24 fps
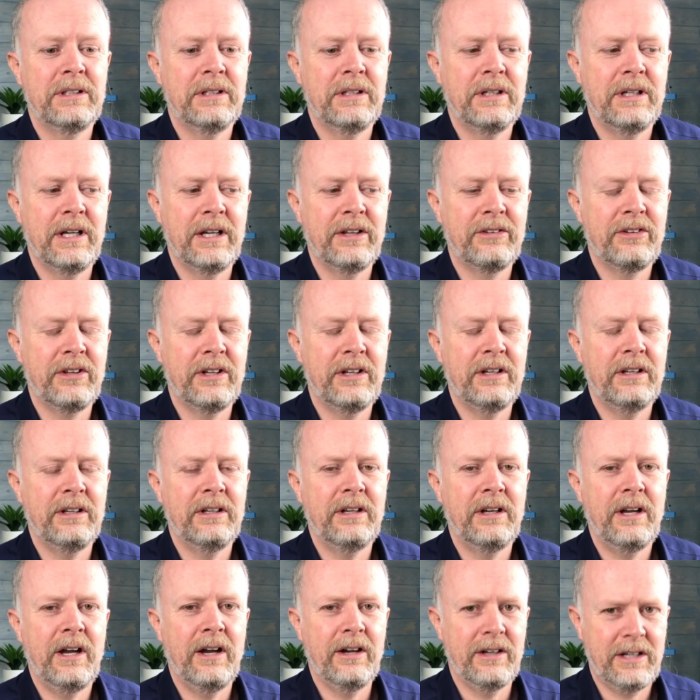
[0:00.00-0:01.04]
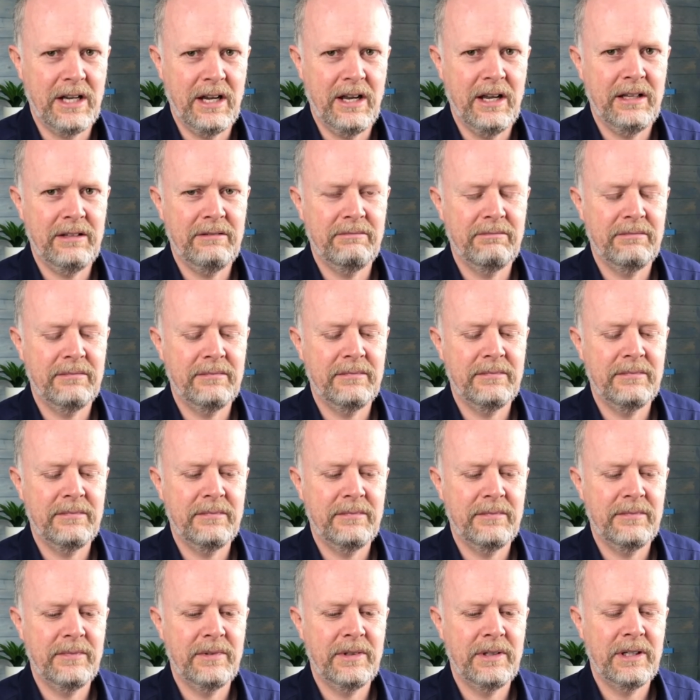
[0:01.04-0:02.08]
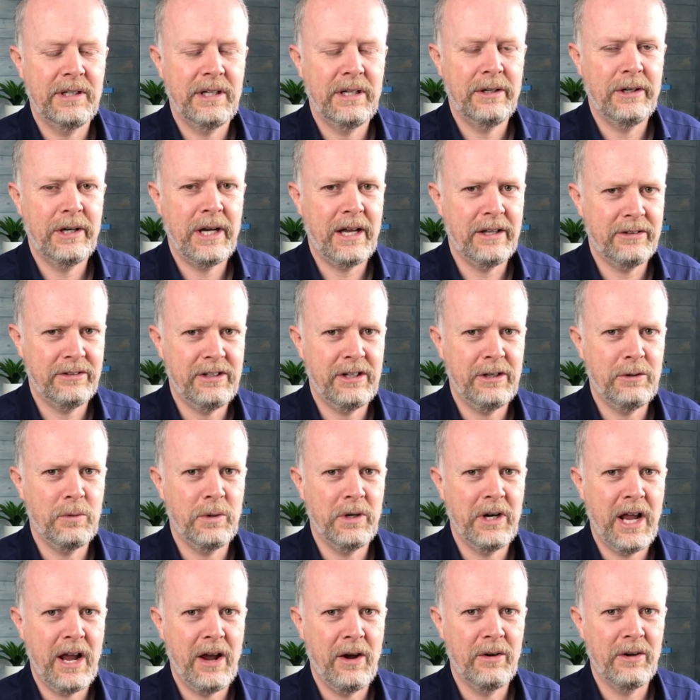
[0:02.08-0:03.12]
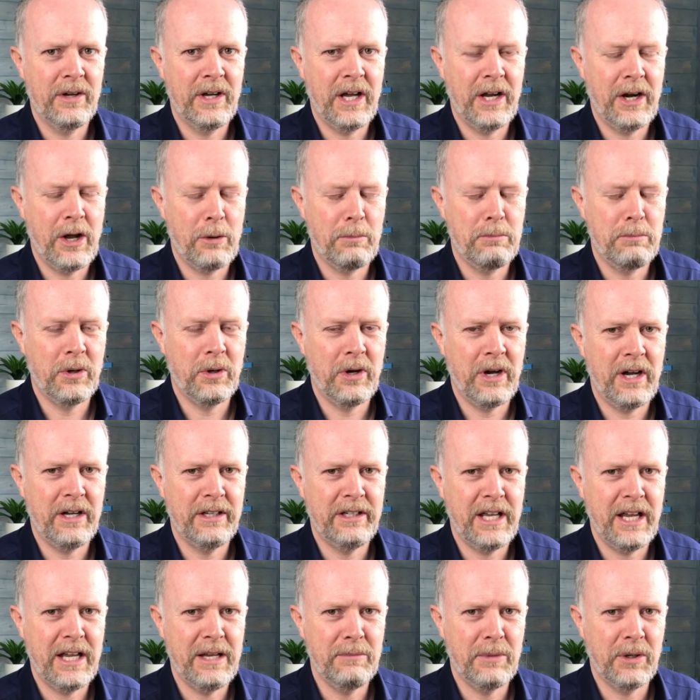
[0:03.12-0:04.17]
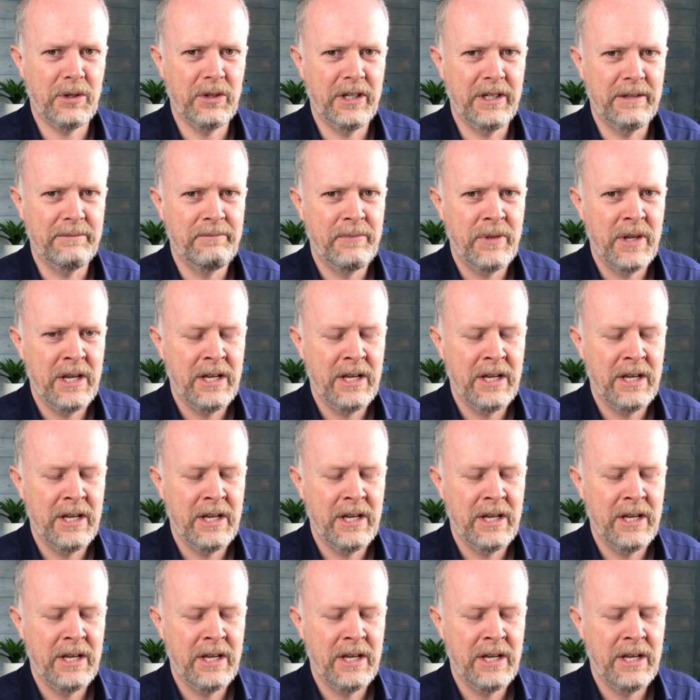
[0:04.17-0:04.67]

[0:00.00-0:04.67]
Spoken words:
I said, okay, I'll dig one out and I'll our name on it.